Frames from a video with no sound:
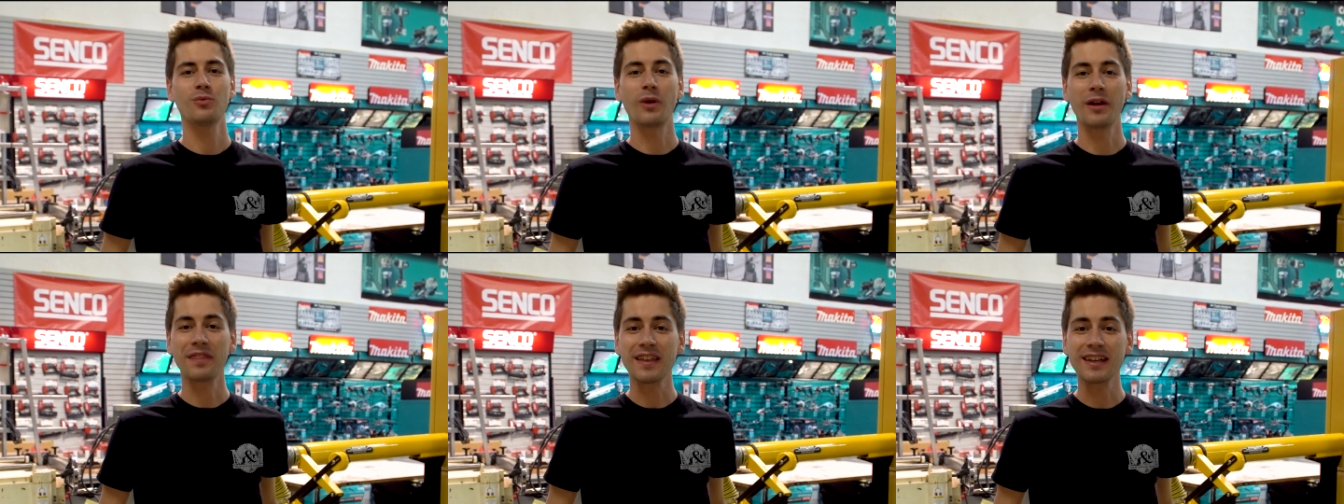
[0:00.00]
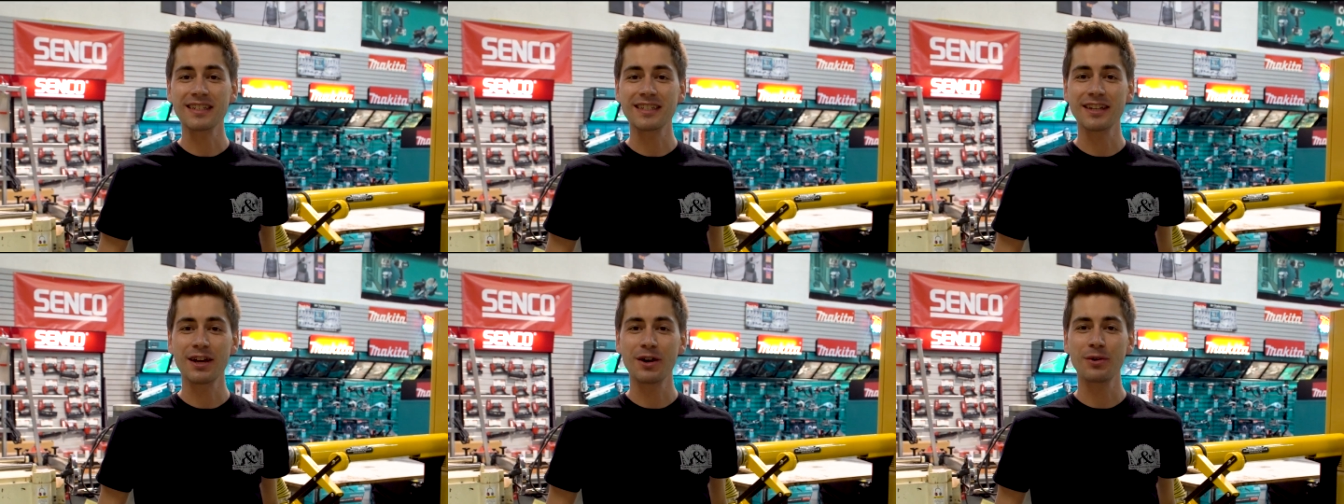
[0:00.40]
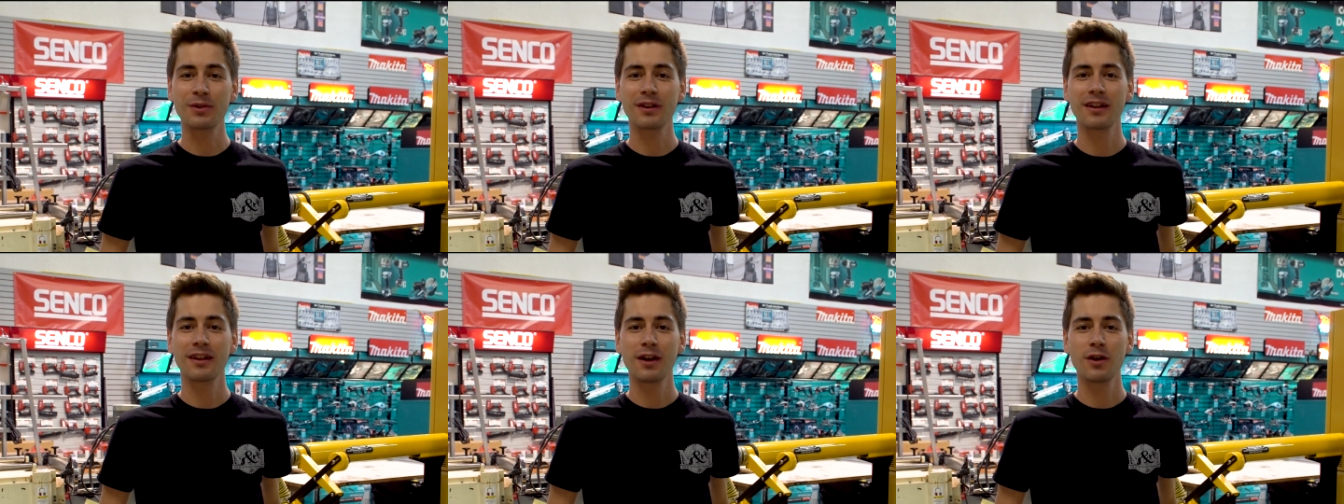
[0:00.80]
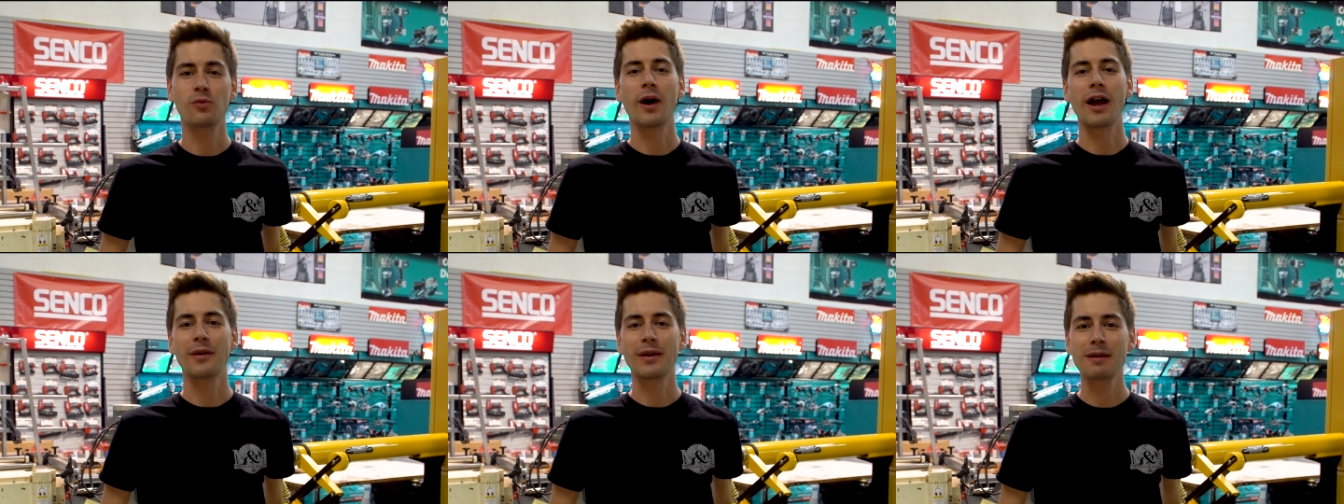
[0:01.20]
One thing to note,
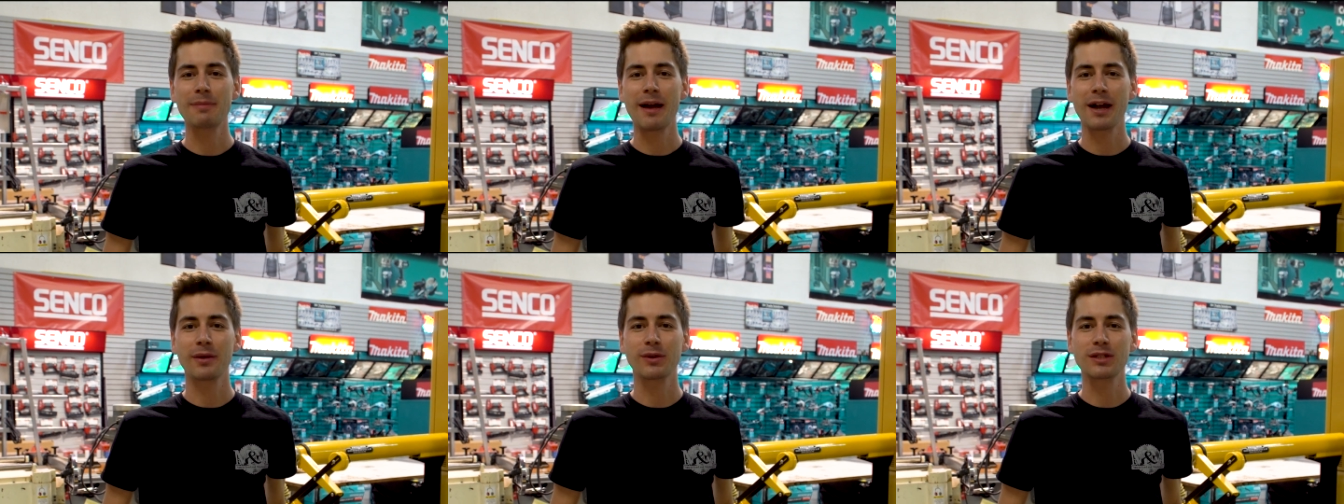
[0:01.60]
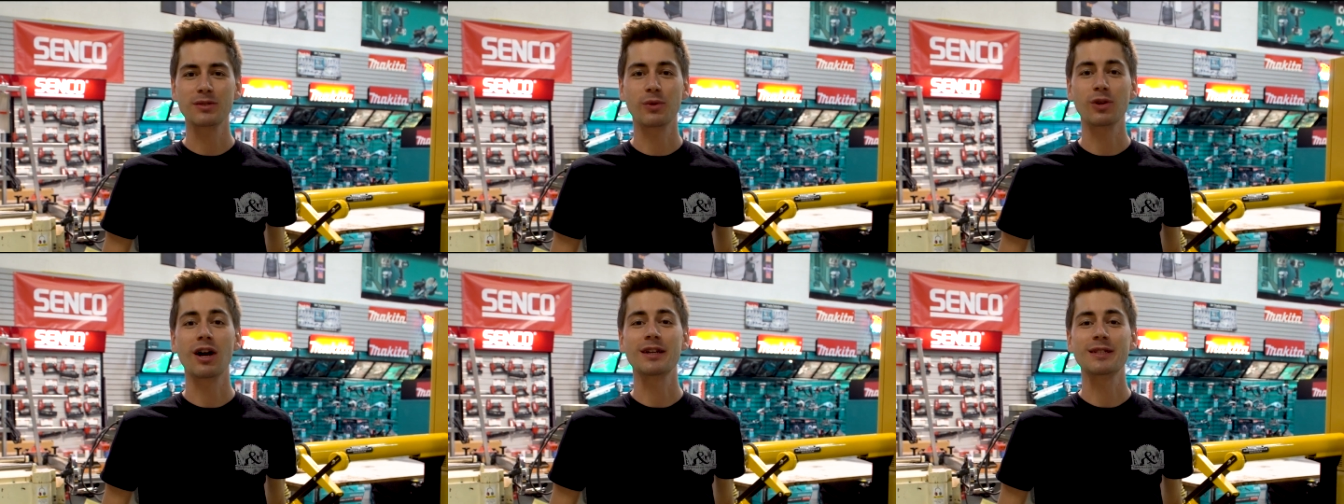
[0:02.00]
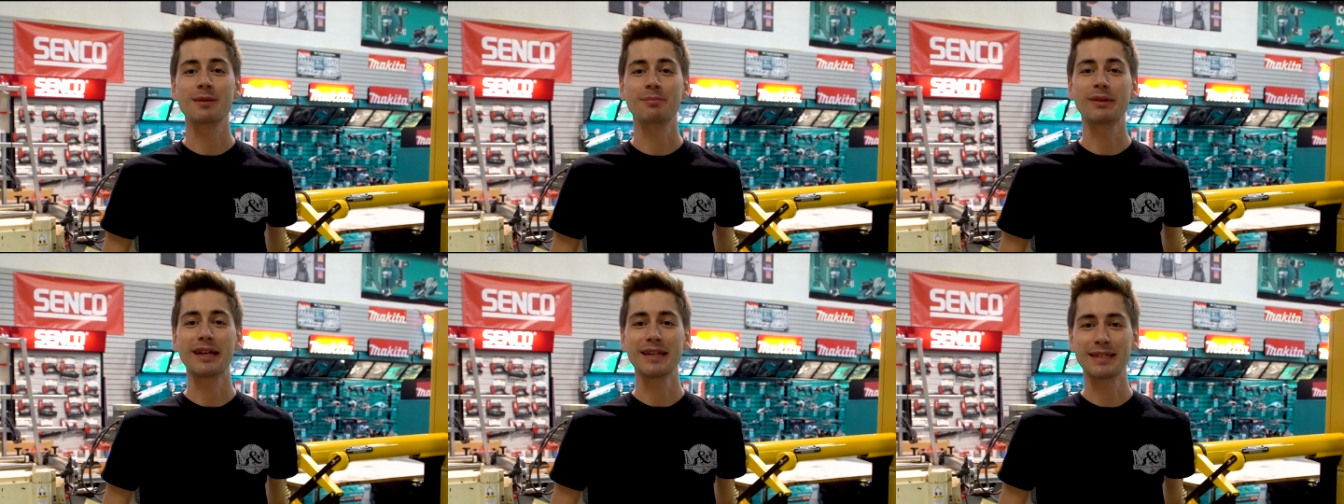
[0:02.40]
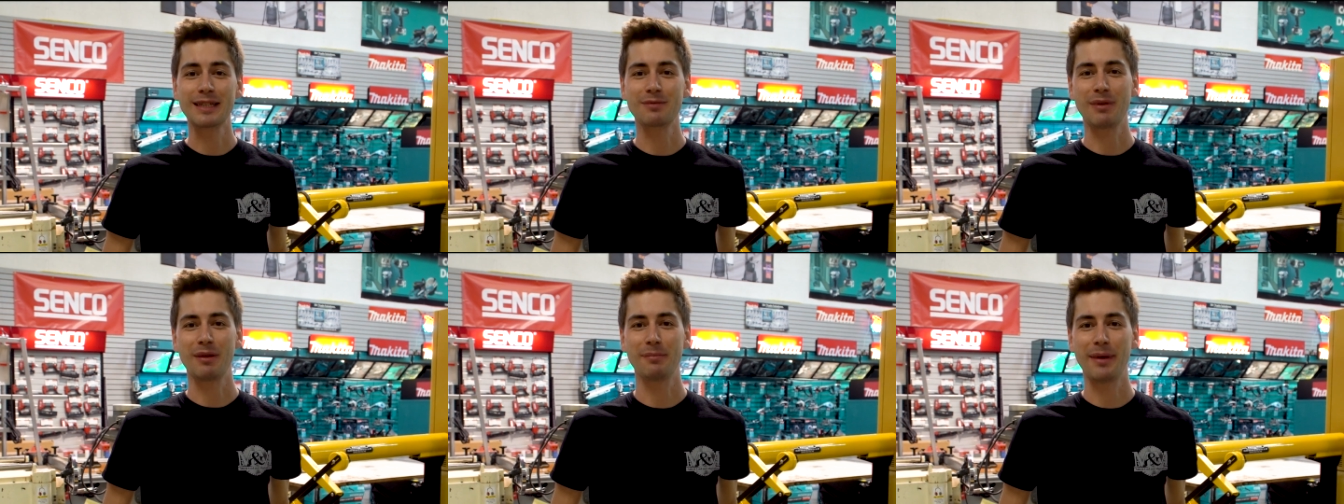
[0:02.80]
wiring it backwards will cause the blade to
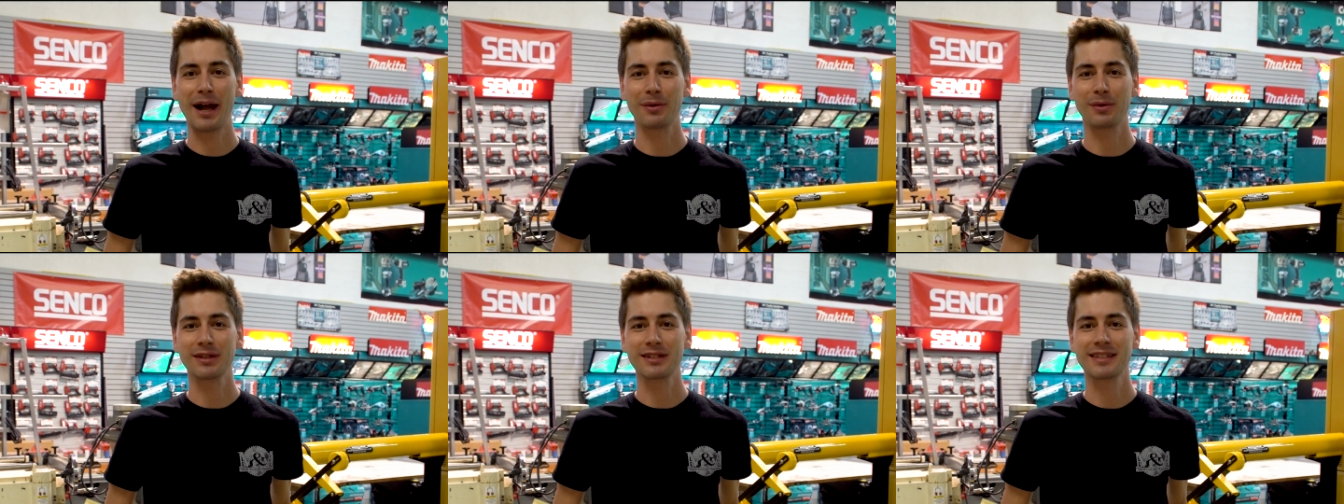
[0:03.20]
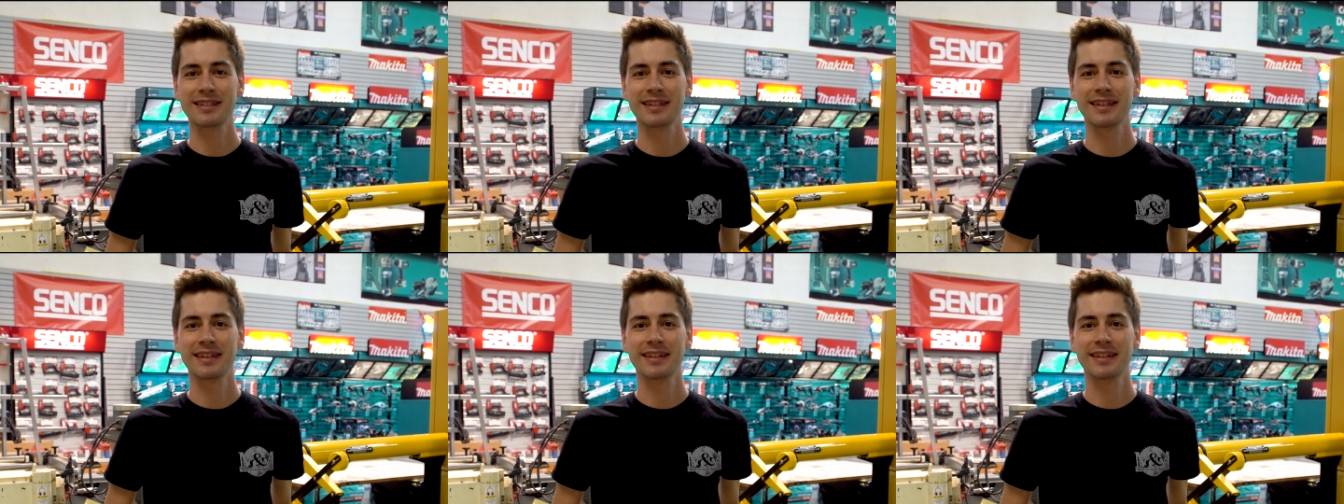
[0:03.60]
spin backwards.